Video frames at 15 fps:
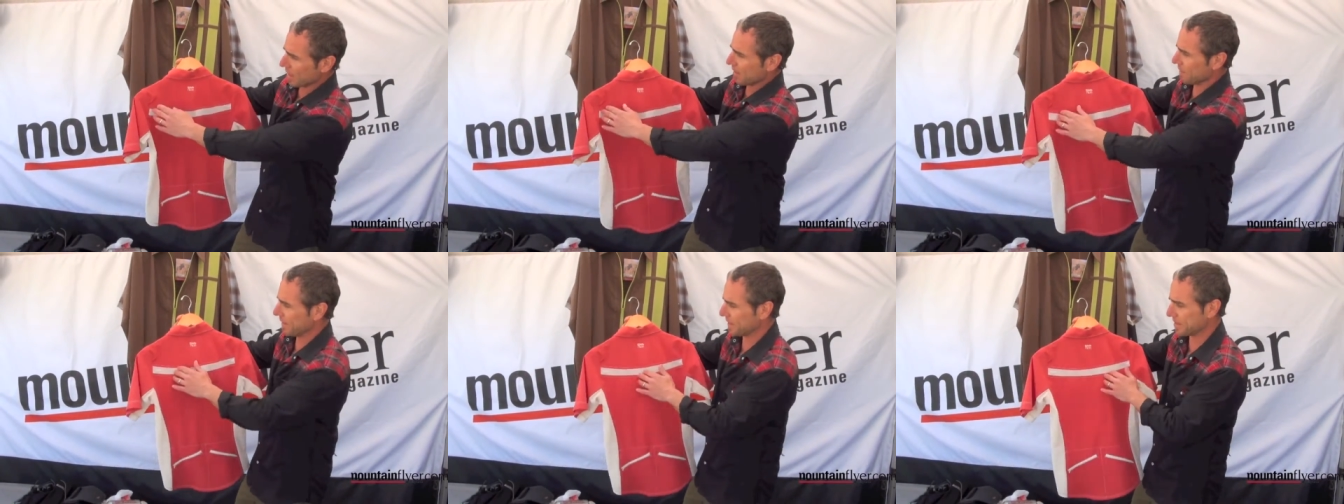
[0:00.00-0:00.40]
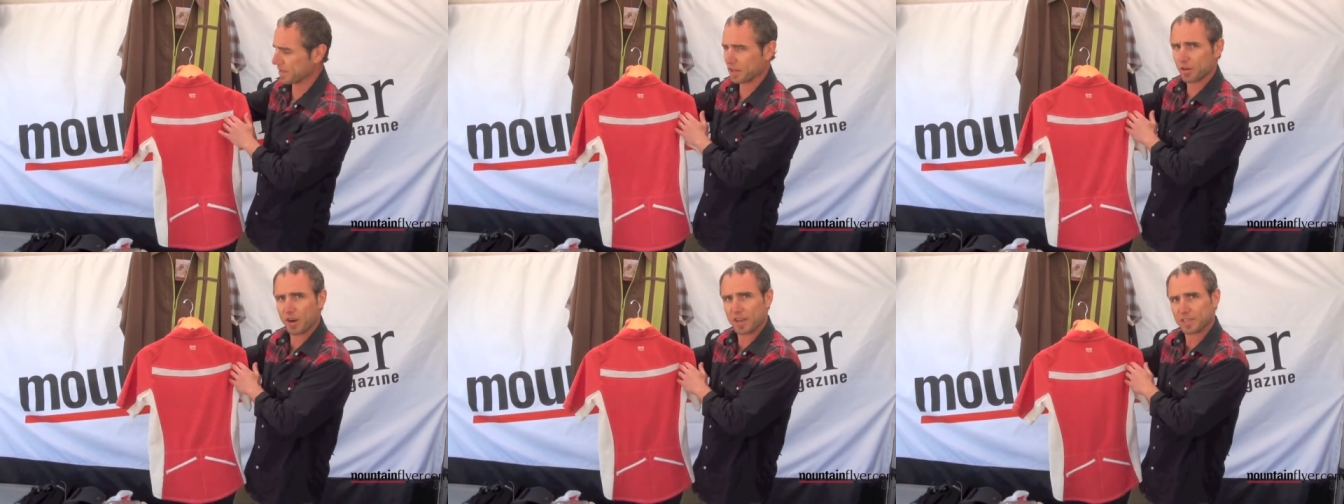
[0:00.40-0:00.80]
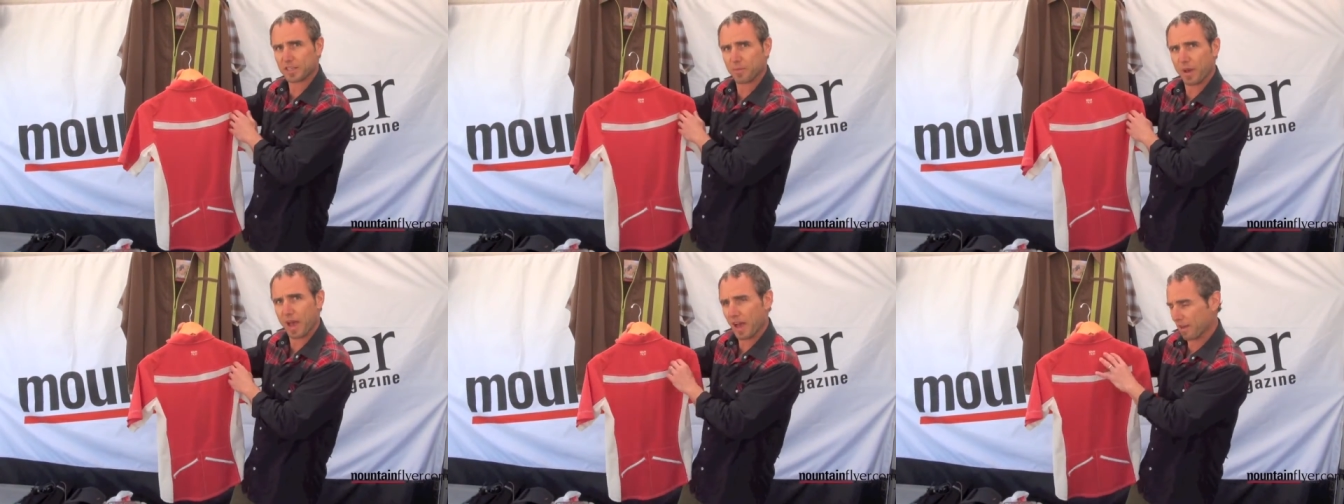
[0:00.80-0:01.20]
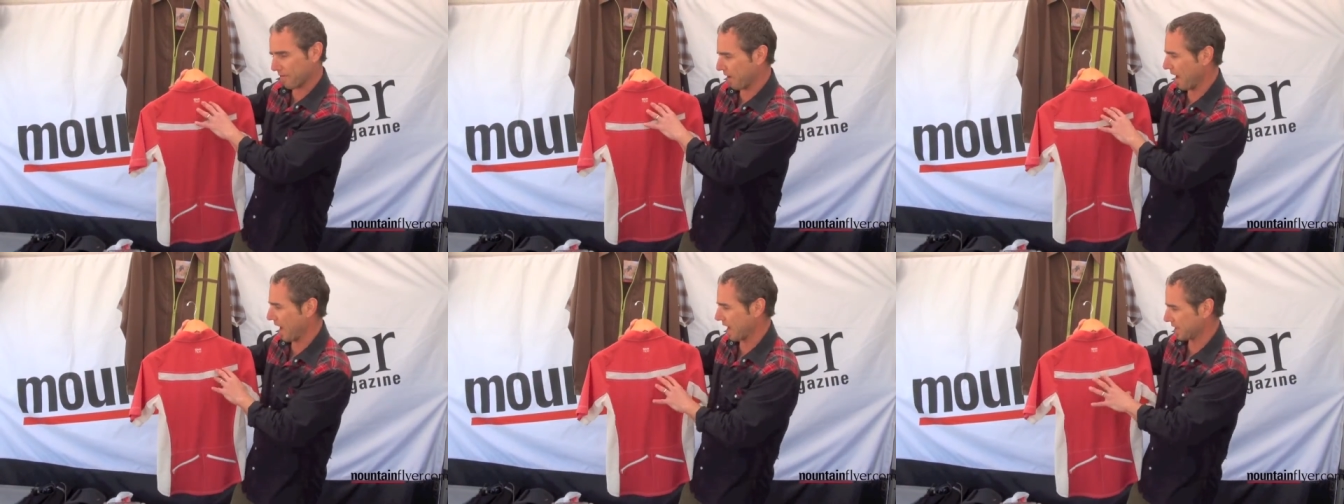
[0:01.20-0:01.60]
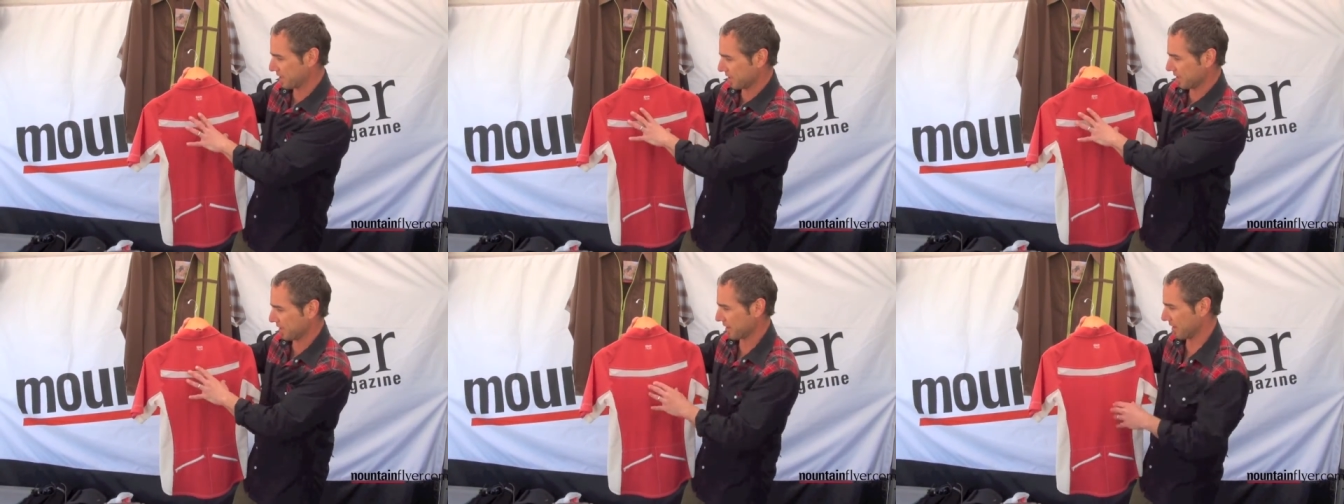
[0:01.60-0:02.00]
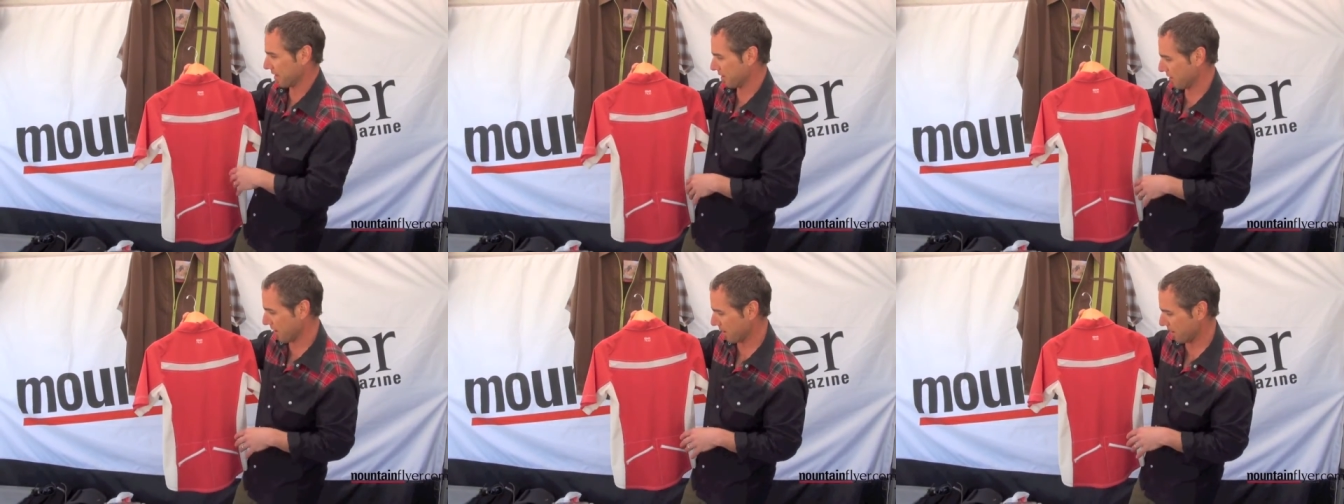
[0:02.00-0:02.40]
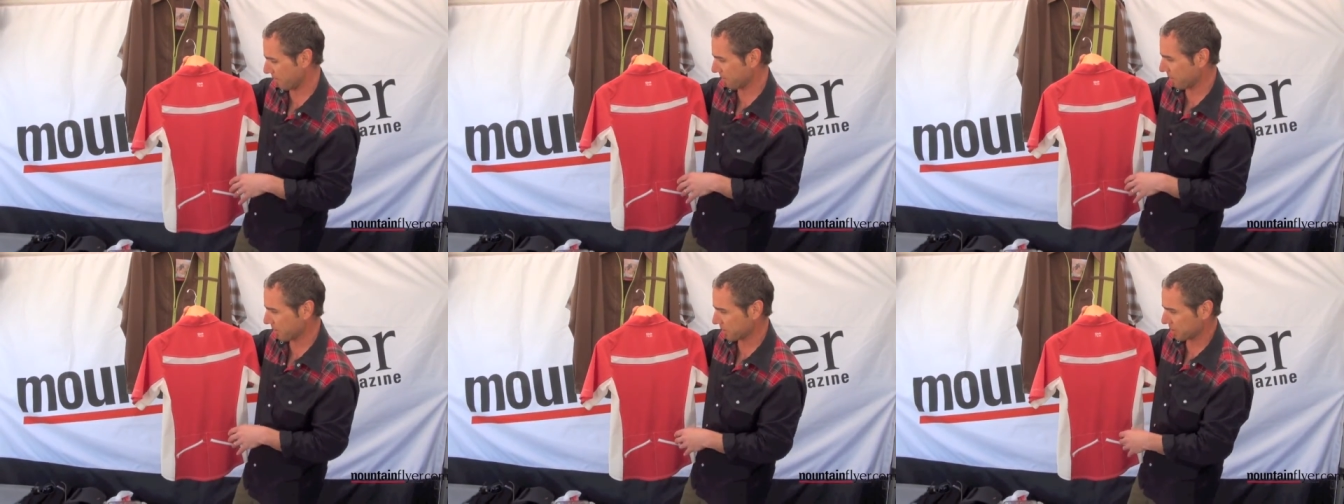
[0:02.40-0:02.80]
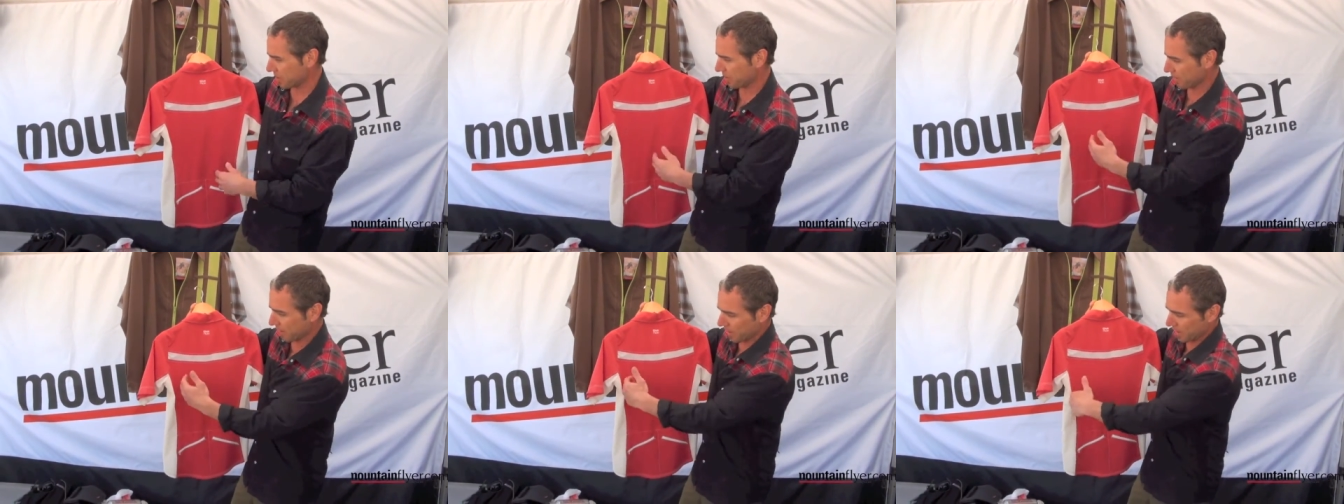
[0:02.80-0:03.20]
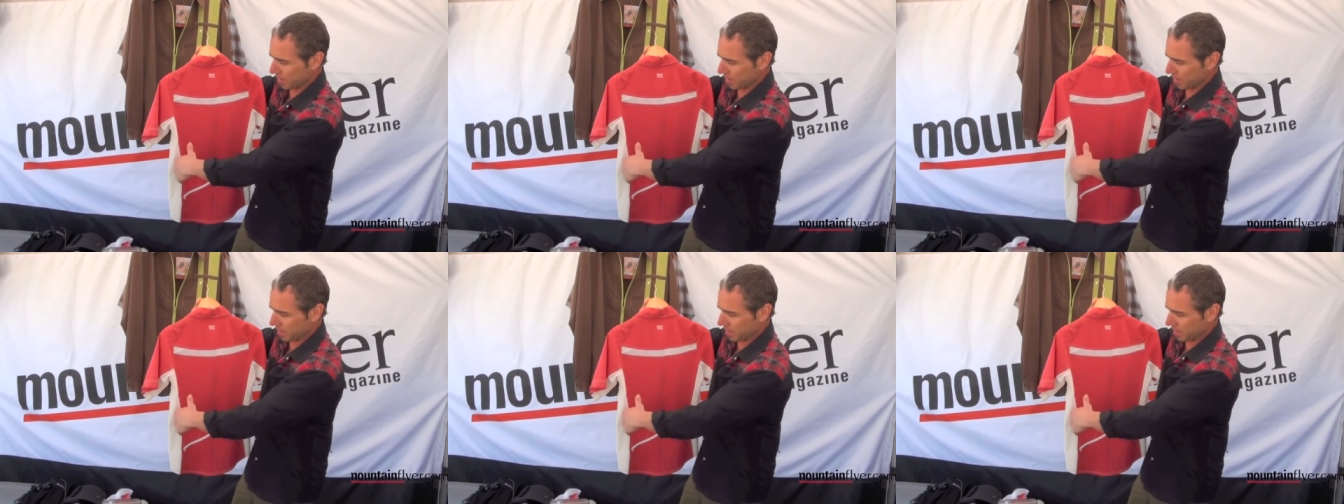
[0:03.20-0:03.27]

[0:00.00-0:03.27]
Vented across the back for accent and function,